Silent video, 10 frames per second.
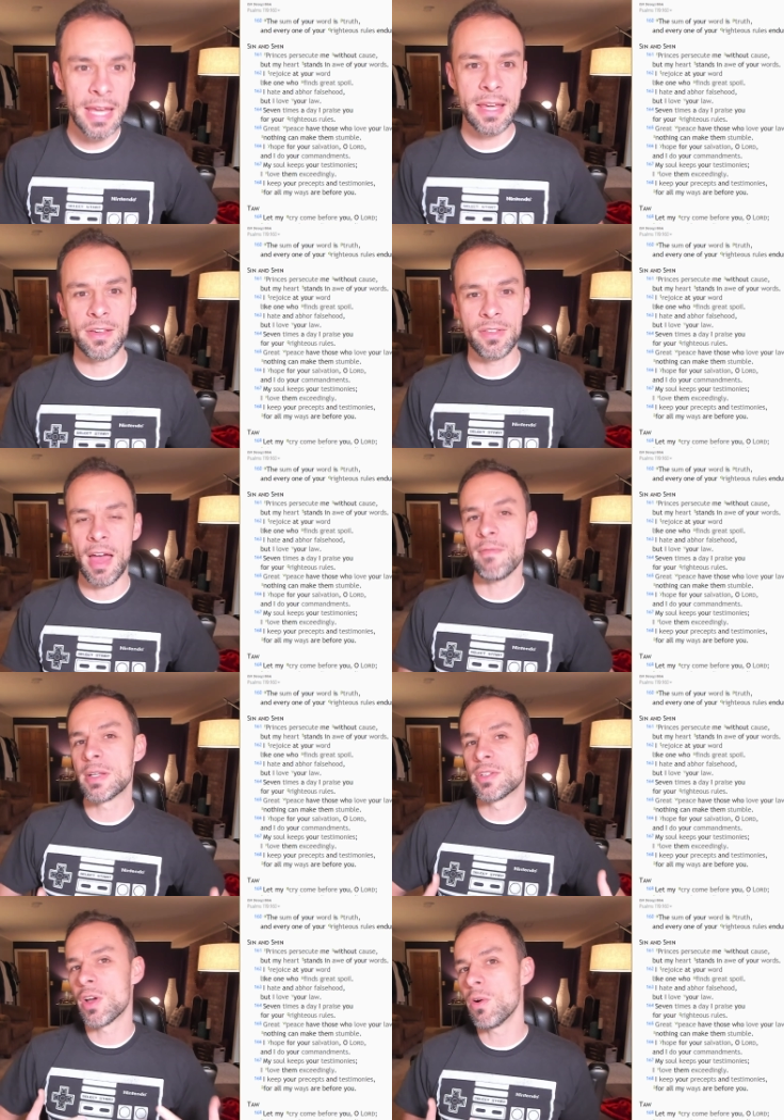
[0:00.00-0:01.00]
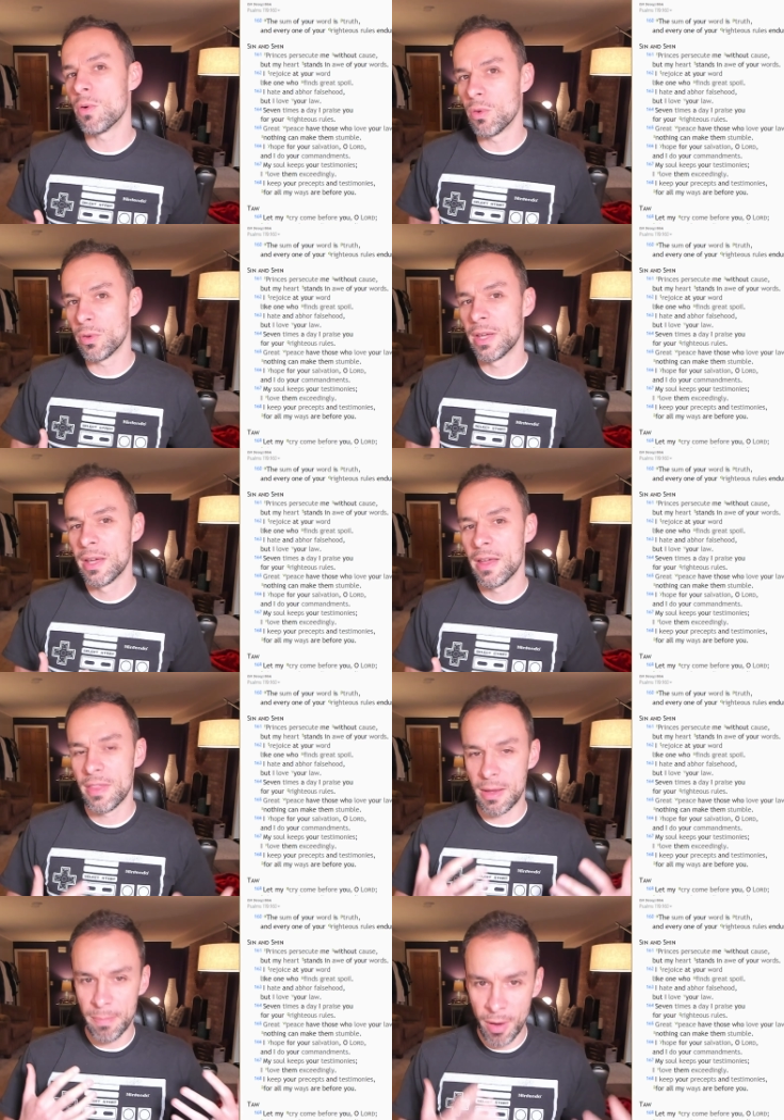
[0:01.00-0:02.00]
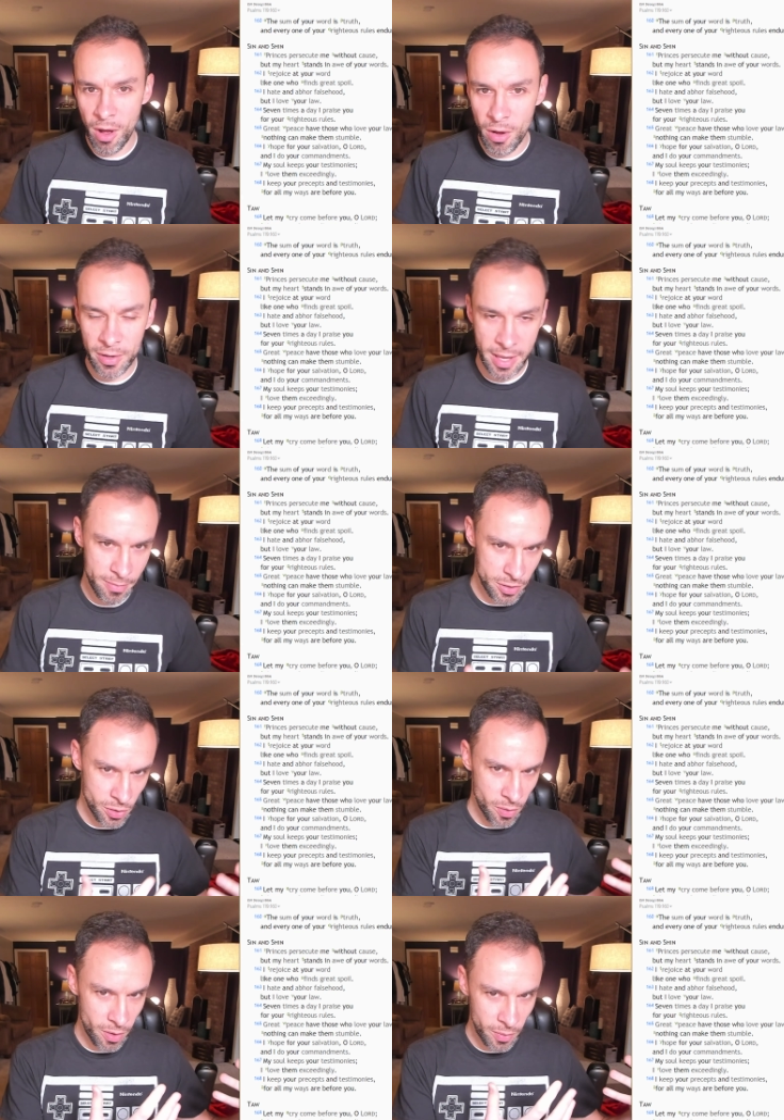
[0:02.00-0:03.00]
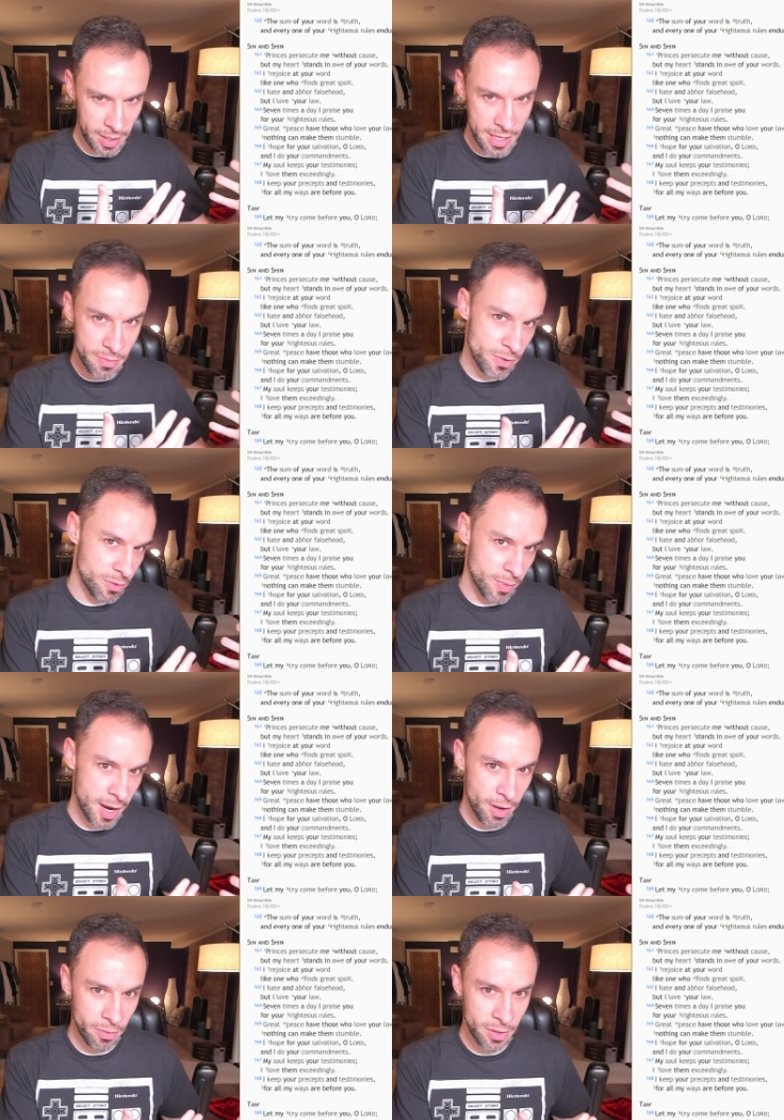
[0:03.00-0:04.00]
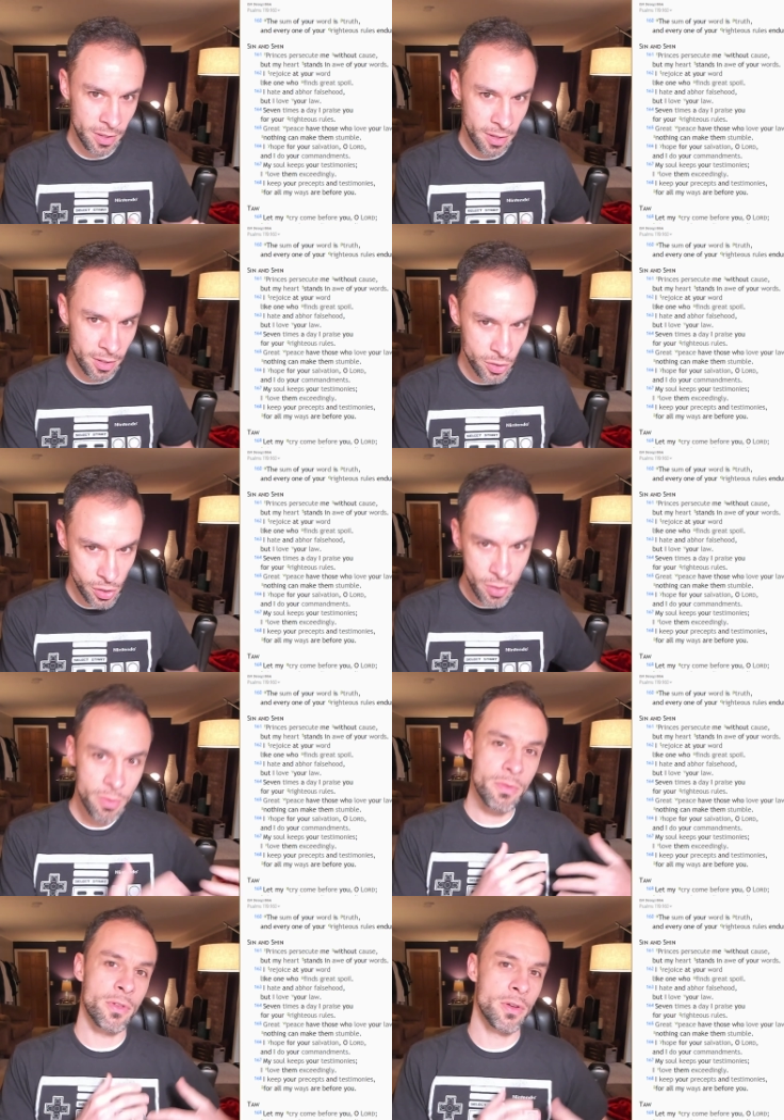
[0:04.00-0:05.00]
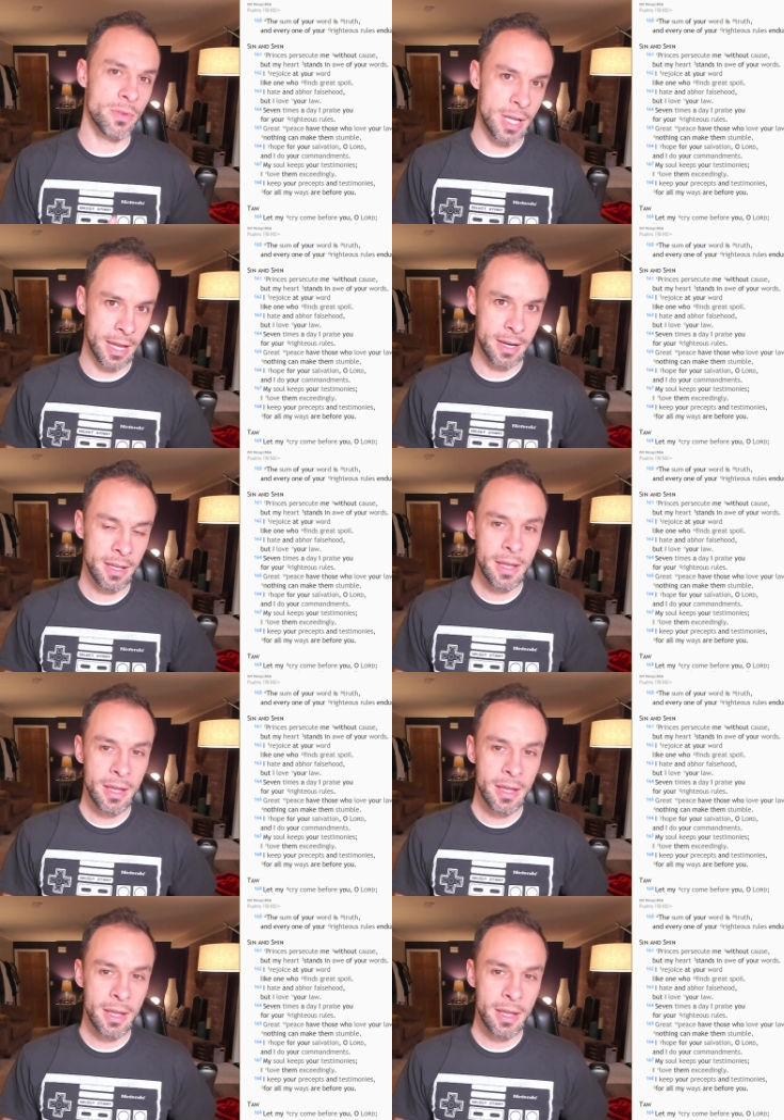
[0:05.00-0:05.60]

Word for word: is I've been told that Paul kept the Torah when he was around Jews who did,